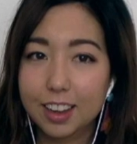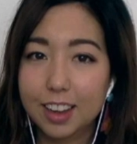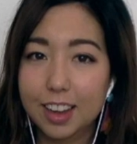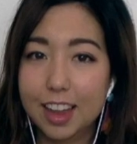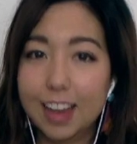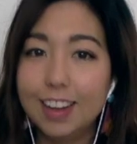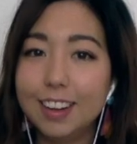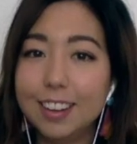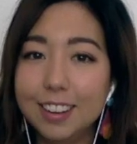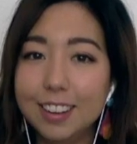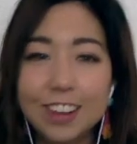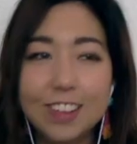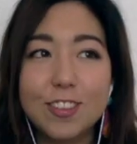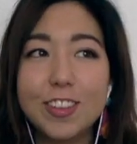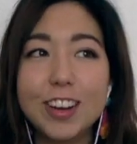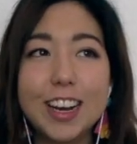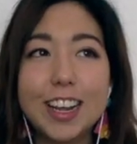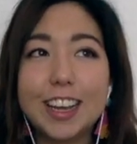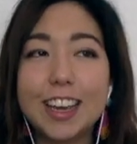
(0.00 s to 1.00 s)
And it
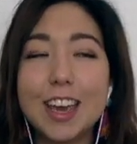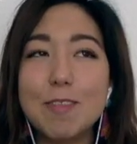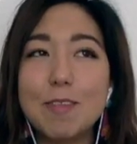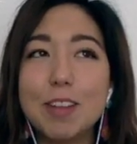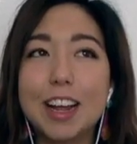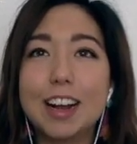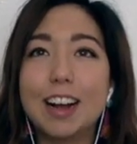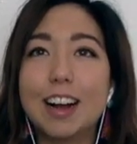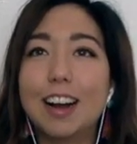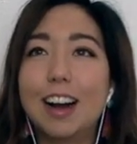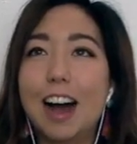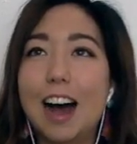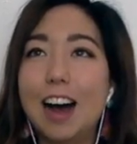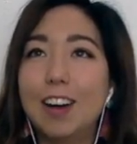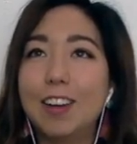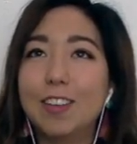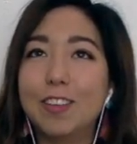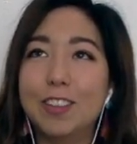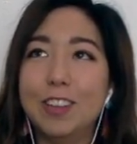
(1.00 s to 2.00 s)
really came like
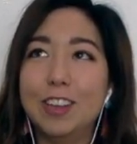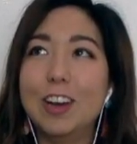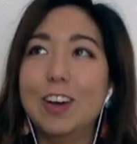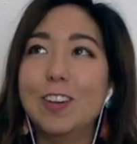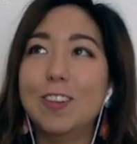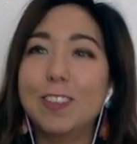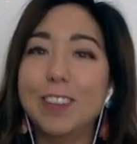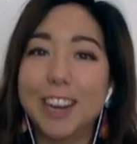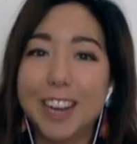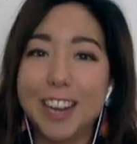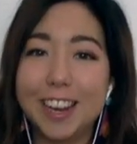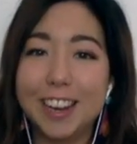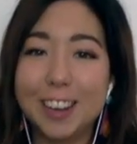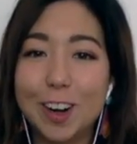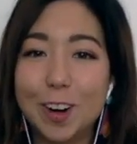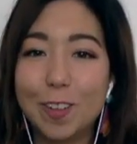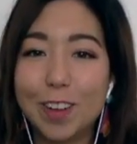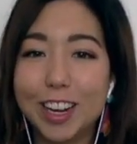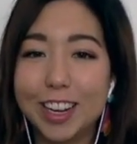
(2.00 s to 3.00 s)
out of nowhere, you
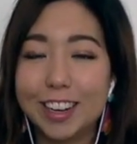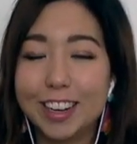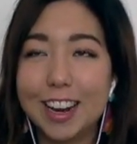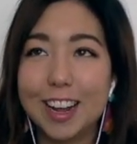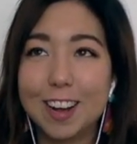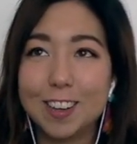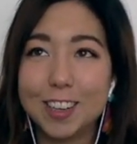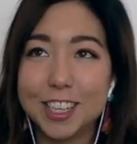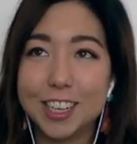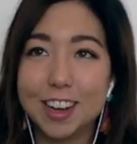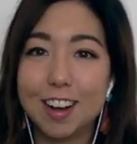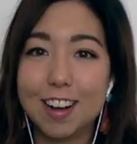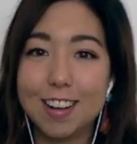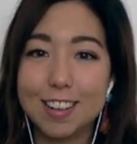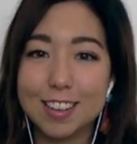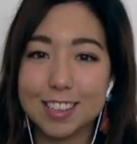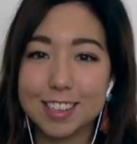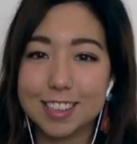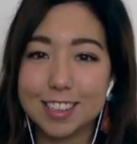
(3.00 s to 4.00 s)
know, when Legoshi
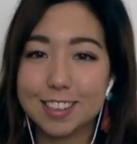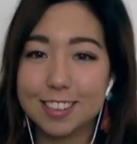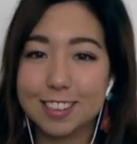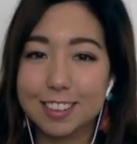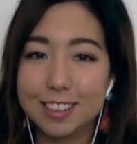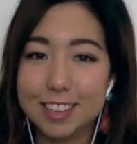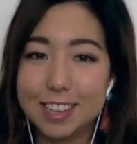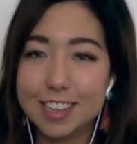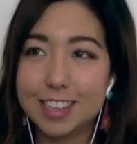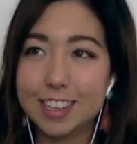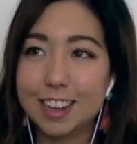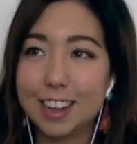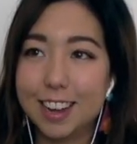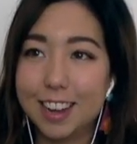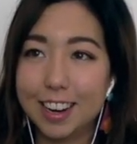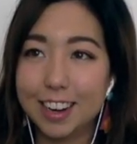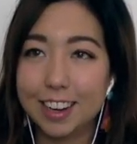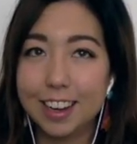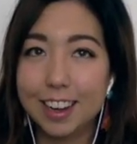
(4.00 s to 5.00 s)
asked this,
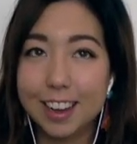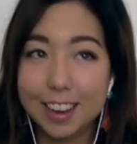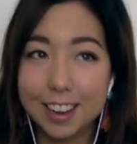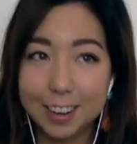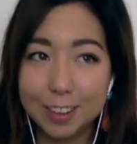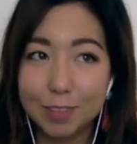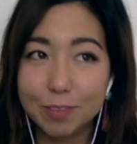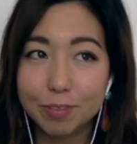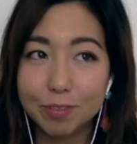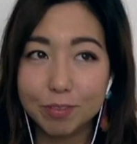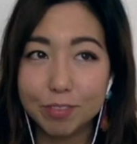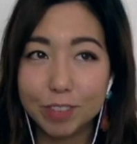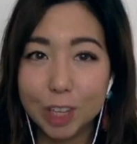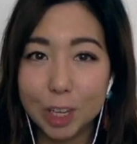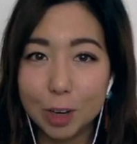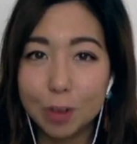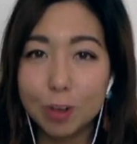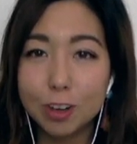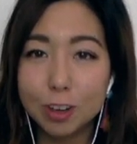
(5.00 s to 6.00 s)
like, yeah,
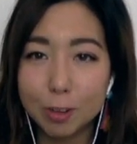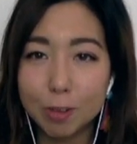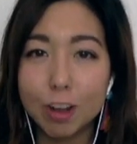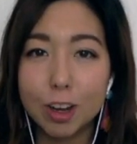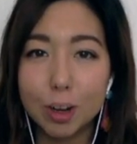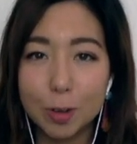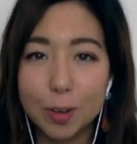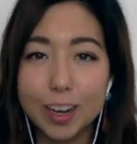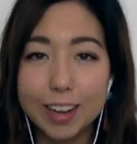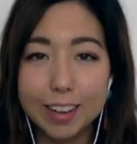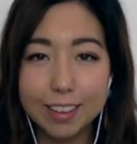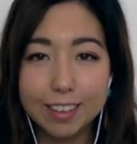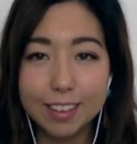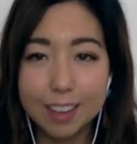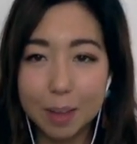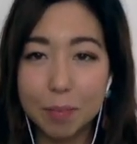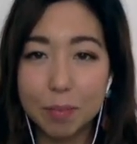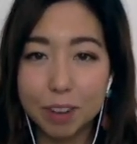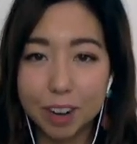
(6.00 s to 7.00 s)
you the one who ate
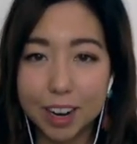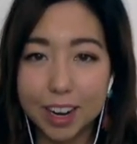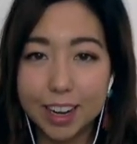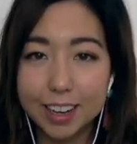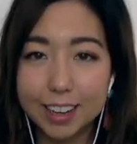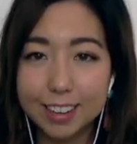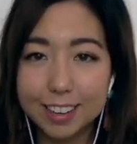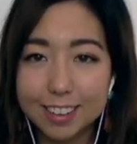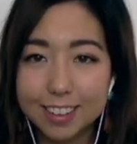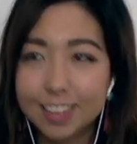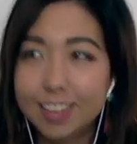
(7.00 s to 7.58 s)
them, right?